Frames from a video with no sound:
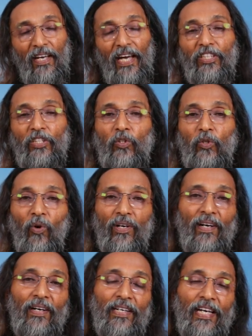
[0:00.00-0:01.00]
and
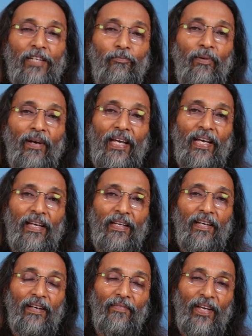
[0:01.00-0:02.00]
yoga can
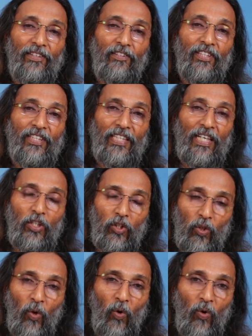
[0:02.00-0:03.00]
play that critical
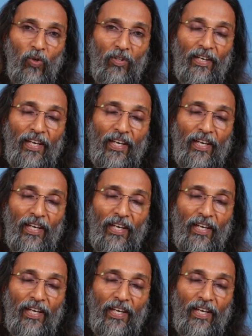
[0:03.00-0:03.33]
role,